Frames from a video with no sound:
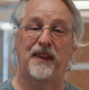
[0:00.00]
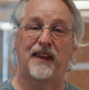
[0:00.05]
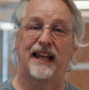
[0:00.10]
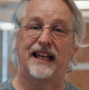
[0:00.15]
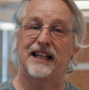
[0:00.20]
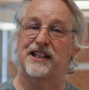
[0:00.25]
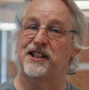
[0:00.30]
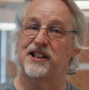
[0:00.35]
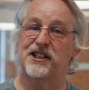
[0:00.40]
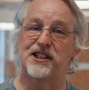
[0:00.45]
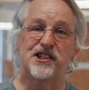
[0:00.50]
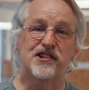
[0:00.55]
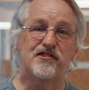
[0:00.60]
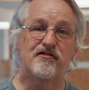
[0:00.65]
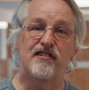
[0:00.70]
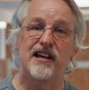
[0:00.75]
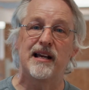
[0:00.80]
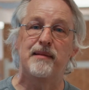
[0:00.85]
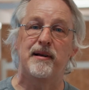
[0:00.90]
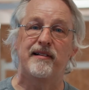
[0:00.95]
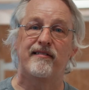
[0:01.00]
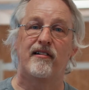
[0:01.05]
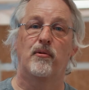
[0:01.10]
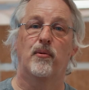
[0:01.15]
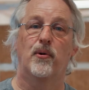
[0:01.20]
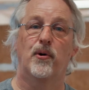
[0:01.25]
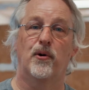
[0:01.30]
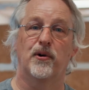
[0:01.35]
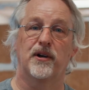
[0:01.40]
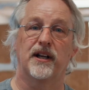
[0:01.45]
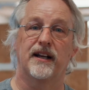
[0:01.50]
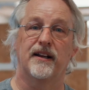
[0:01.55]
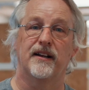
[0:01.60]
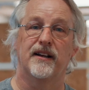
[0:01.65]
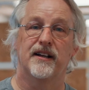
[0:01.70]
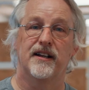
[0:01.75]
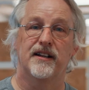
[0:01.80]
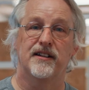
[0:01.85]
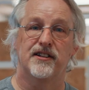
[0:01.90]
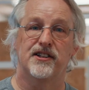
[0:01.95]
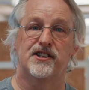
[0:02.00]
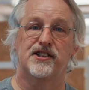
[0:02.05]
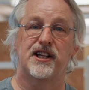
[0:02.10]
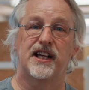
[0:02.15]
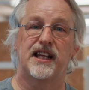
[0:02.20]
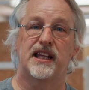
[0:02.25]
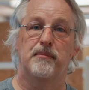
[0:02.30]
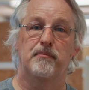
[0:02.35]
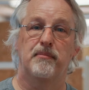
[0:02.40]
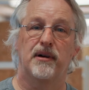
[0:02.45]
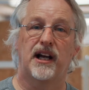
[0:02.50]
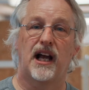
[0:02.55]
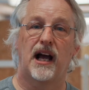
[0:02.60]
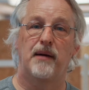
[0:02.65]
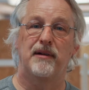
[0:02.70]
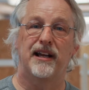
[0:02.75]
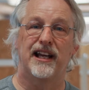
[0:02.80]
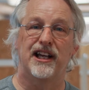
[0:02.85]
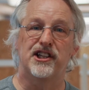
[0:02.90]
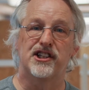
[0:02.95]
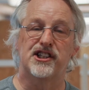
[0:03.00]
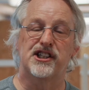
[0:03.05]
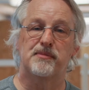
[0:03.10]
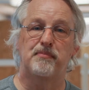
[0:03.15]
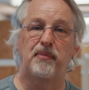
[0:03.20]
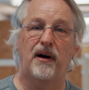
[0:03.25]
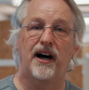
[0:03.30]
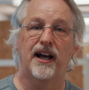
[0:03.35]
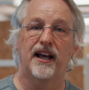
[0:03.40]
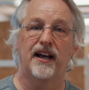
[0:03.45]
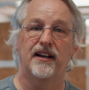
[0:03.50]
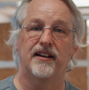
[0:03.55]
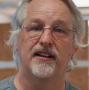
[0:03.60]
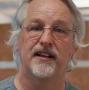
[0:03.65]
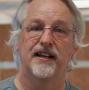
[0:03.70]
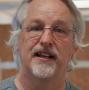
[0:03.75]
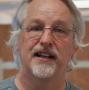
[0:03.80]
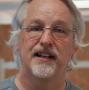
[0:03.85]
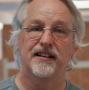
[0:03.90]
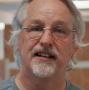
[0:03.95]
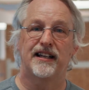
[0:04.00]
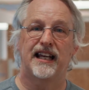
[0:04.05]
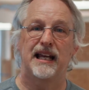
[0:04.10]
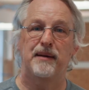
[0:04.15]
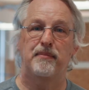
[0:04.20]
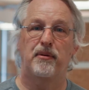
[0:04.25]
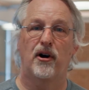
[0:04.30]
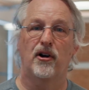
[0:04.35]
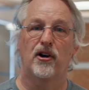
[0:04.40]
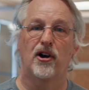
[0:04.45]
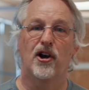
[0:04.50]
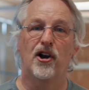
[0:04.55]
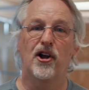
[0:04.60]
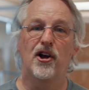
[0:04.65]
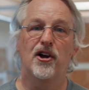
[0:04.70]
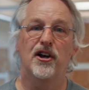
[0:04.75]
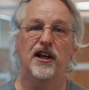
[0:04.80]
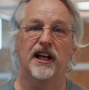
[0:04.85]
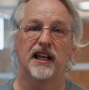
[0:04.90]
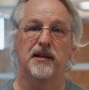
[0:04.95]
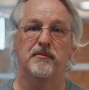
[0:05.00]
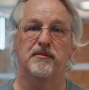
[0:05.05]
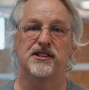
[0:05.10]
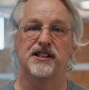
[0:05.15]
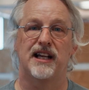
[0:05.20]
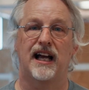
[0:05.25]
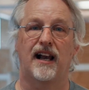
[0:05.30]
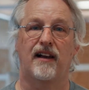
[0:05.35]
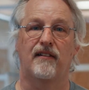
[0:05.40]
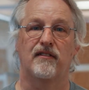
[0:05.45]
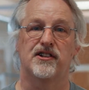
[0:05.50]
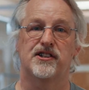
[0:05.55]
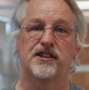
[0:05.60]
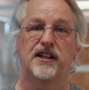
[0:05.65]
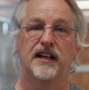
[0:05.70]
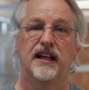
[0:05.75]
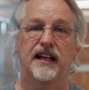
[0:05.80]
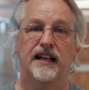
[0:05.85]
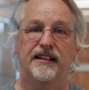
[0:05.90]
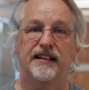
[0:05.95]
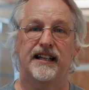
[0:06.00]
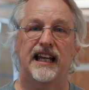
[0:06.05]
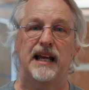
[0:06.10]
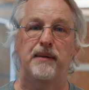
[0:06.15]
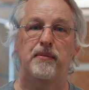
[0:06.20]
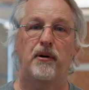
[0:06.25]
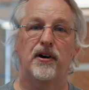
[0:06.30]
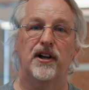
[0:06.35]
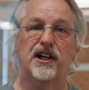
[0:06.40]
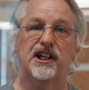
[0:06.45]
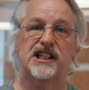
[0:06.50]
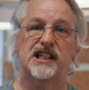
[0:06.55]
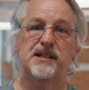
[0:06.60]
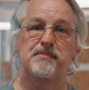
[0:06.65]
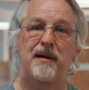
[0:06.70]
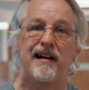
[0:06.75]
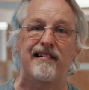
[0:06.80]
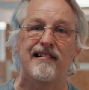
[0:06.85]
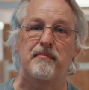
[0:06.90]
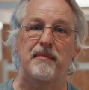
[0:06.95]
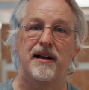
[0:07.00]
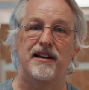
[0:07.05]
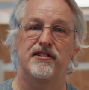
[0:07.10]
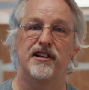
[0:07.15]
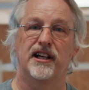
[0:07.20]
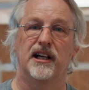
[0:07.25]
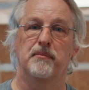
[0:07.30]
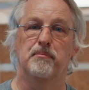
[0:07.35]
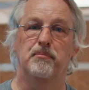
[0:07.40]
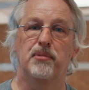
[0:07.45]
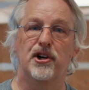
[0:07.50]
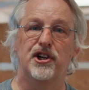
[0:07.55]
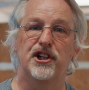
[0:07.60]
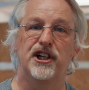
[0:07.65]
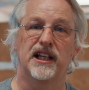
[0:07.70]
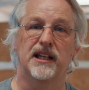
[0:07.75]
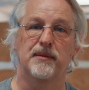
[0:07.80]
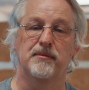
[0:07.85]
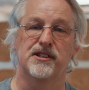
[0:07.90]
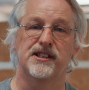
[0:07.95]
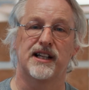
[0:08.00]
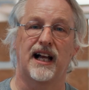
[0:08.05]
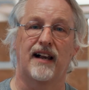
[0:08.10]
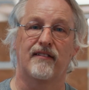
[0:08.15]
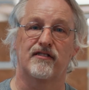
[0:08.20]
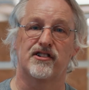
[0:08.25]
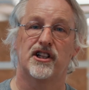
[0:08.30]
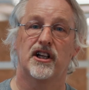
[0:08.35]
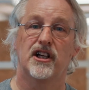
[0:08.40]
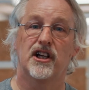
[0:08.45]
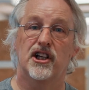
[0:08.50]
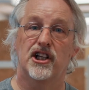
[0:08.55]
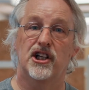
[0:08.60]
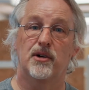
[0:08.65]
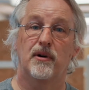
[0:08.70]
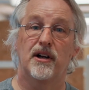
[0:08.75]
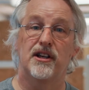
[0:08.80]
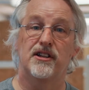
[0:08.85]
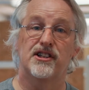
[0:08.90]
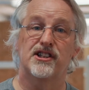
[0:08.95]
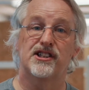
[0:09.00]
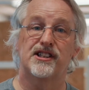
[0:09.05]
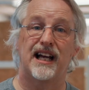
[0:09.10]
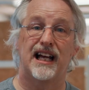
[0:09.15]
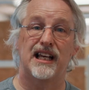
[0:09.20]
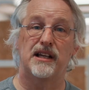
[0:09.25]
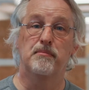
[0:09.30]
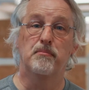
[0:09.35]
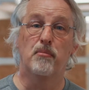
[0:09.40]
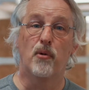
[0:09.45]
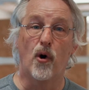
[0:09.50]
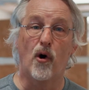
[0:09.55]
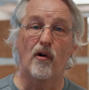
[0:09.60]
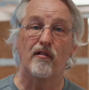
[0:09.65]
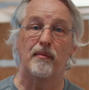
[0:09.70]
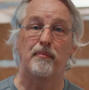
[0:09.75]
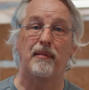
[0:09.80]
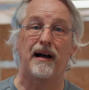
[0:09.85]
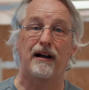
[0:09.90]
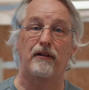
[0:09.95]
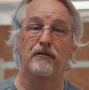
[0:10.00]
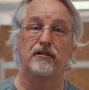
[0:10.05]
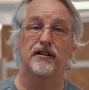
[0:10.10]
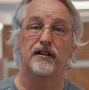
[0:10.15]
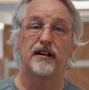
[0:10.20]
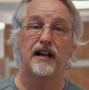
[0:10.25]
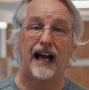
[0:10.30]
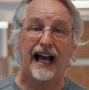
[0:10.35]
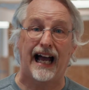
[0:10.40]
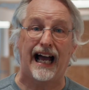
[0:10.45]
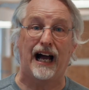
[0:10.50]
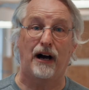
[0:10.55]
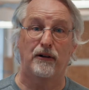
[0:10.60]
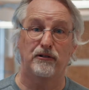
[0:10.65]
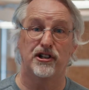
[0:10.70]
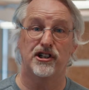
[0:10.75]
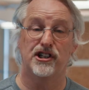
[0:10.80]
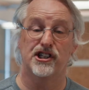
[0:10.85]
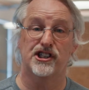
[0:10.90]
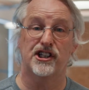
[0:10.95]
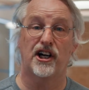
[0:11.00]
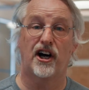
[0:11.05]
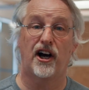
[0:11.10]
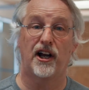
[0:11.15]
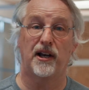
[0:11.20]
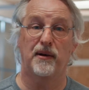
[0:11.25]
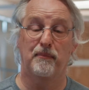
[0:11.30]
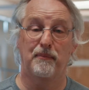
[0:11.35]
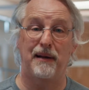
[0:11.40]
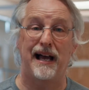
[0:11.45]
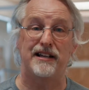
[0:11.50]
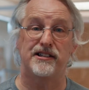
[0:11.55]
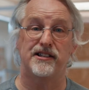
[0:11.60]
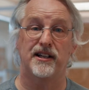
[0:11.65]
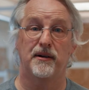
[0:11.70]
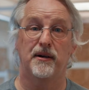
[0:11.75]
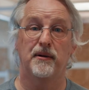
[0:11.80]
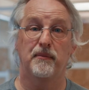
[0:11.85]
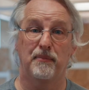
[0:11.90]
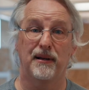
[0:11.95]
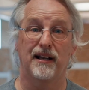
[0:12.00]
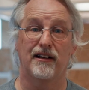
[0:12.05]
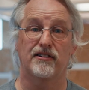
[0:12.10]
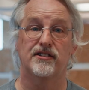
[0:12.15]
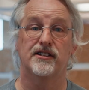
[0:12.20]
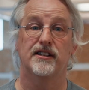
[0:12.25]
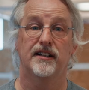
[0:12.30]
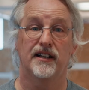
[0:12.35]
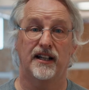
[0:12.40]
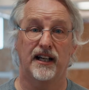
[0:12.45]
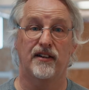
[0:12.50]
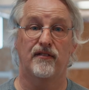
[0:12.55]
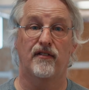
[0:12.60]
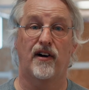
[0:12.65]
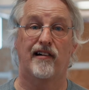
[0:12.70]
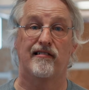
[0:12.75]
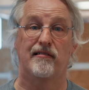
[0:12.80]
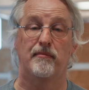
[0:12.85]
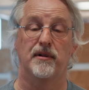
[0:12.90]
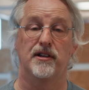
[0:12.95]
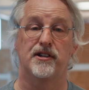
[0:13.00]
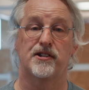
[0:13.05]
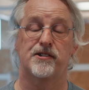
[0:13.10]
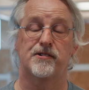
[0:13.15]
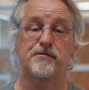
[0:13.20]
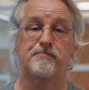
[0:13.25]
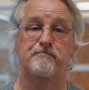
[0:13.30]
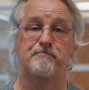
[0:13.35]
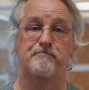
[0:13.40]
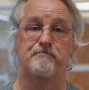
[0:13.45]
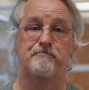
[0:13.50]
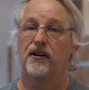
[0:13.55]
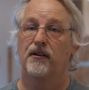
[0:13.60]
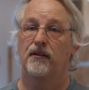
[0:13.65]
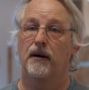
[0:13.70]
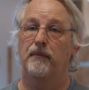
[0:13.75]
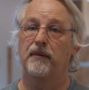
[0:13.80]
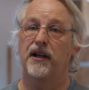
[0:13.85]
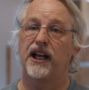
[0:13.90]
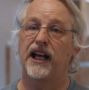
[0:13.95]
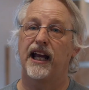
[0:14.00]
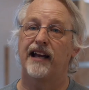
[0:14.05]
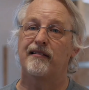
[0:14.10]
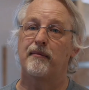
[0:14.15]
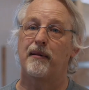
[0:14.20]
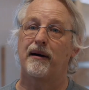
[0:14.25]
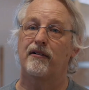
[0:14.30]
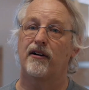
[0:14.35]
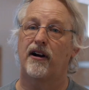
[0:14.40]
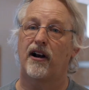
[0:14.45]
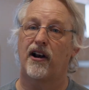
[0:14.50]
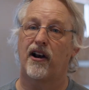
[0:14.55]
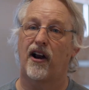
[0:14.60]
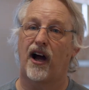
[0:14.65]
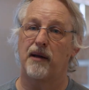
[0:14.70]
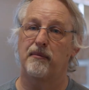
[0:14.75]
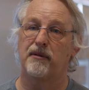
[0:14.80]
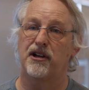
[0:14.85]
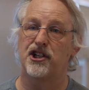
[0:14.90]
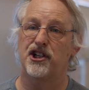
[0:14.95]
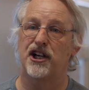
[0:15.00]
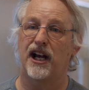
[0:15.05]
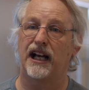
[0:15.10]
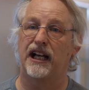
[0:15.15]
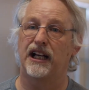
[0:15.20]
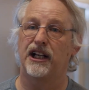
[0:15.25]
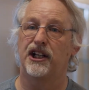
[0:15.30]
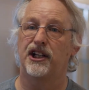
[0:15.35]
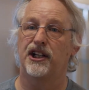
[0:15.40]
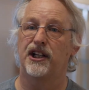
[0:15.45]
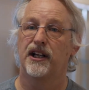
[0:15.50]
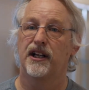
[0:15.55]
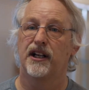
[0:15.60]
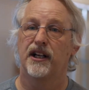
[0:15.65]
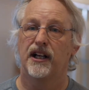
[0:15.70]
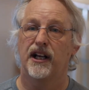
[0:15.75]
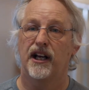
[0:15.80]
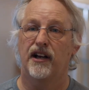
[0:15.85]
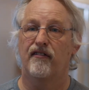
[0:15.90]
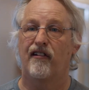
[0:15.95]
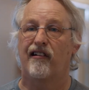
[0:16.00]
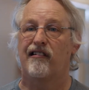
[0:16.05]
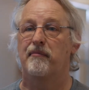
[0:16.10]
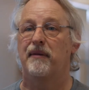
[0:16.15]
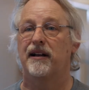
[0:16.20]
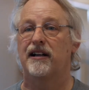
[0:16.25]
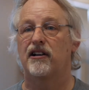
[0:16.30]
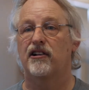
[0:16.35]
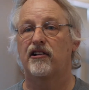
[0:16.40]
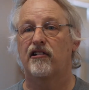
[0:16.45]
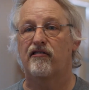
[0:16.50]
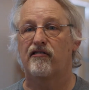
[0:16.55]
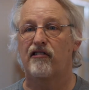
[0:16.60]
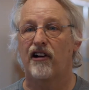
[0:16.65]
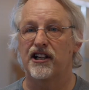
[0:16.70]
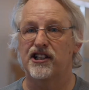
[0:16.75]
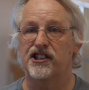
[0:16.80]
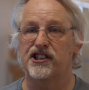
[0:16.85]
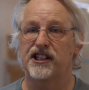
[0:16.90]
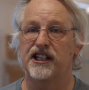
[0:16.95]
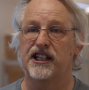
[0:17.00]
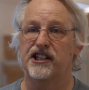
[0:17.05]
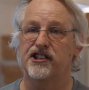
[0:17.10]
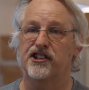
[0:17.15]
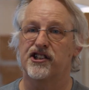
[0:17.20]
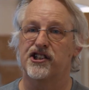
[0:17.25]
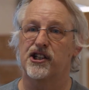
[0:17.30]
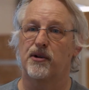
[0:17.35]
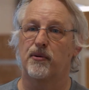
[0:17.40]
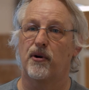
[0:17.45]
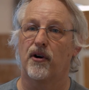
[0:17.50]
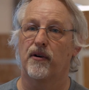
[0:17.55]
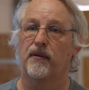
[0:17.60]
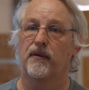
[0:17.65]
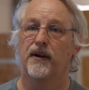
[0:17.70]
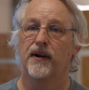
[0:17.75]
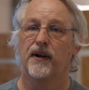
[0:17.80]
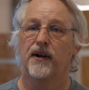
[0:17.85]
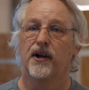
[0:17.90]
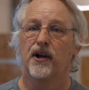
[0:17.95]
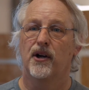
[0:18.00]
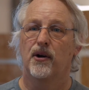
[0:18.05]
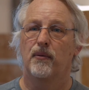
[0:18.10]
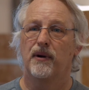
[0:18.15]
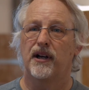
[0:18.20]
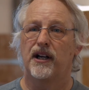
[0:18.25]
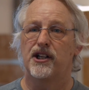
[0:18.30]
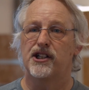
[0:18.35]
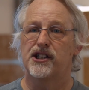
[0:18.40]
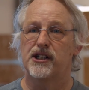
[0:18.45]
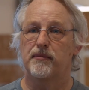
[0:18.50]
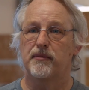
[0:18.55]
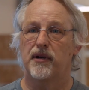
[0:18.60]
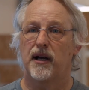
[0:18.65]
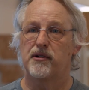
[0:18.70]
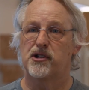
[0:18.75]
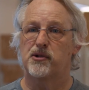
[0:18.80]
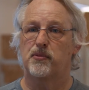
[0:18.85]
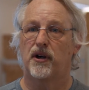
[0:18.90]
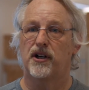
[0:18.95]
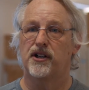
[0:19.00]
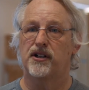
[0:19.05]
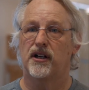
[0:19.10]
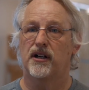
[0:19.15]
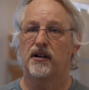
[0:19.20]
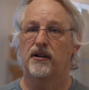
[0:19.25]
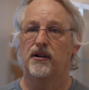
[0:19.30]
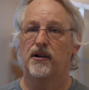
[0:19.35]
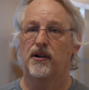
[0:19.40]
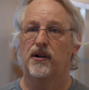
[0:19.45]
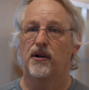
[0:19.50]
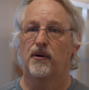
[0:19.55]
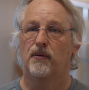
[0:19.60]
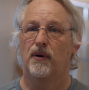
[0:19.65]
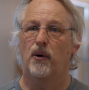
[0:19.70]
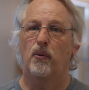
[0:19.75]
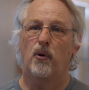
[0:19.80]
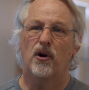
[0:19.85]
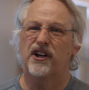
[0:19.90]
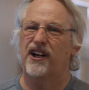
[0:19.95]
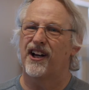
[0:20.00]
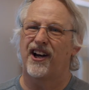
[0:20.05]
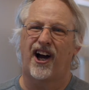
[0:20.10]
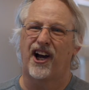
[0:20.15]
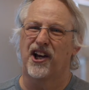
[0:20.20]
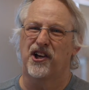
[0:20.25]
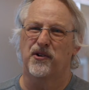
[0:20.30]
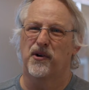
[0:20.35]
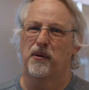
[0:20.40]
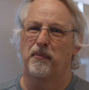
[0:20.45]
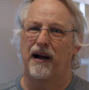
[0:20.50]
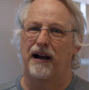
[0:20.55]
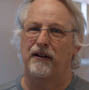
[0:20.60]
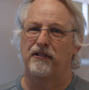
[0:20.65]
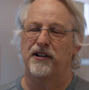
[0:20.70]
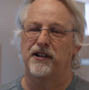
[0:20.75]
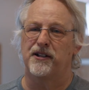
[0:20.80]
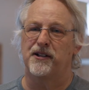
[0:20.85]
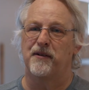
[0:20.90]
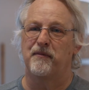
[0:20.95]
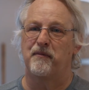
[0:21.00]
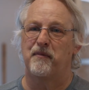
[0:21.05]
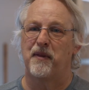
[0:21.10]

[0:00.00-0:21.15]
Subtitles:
It's extremely rewarding to see them becoming inspired to keep on learning themselves, to keep on experimenting and pushing themselves to understand more about how to design better built environments. When we hear about climate change, environmental crises and so on, we can sometimes wonder, well, what can I do about it?